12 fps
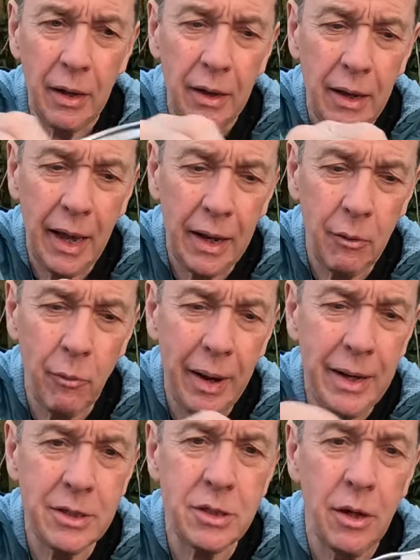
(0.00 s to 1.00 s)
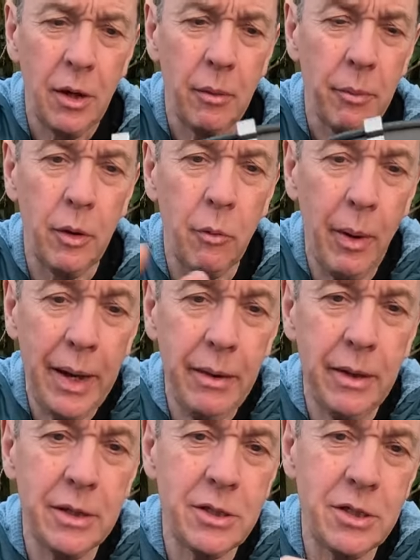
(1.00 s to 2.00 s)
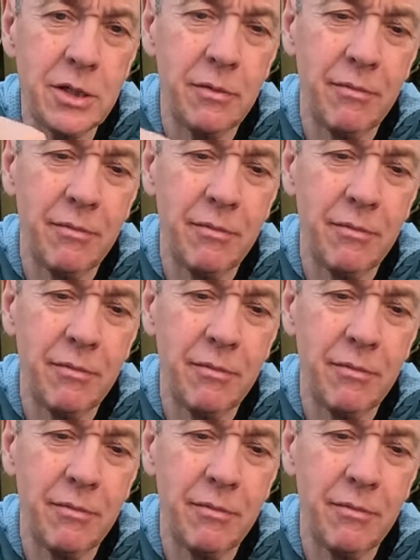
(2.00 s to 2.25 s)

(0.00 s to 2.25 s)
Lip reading: lightweight. But the way this